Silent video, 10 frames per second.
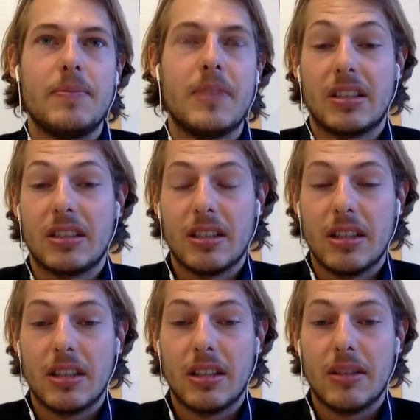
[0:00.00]
there's
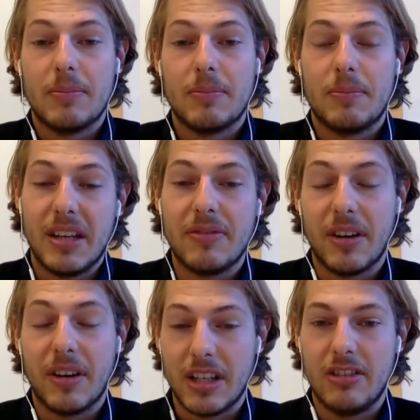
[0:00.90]
a big
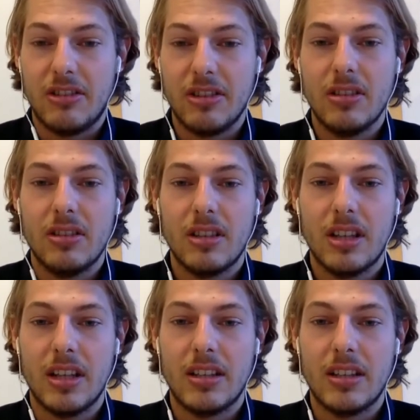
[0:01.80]
variation
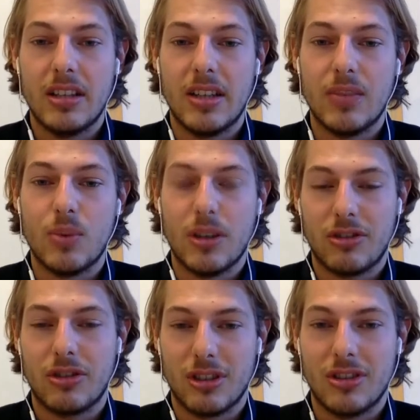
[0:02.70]
in what
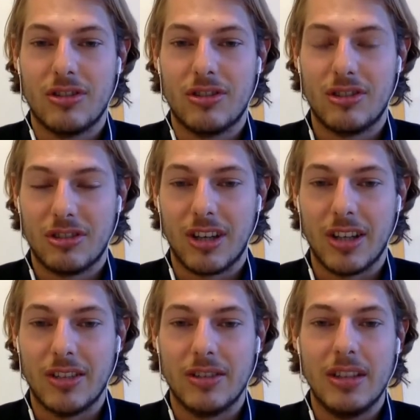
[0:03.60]
surgeons
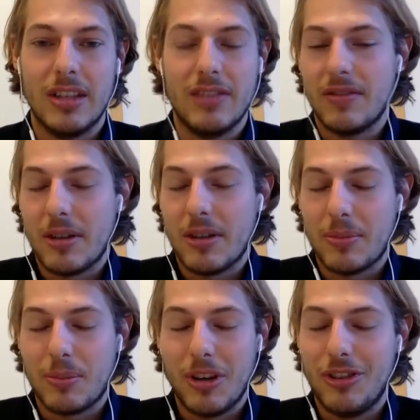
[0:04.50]
decide on, even if
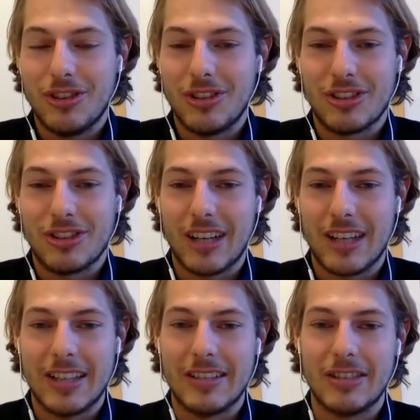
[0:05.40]
the patient is
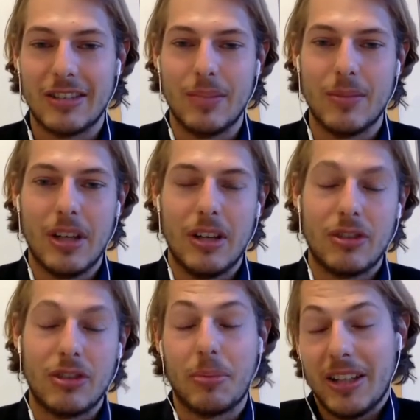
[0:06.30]
exactly the same.
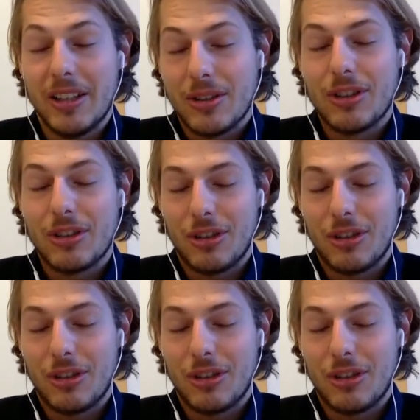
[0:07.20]
So depending on the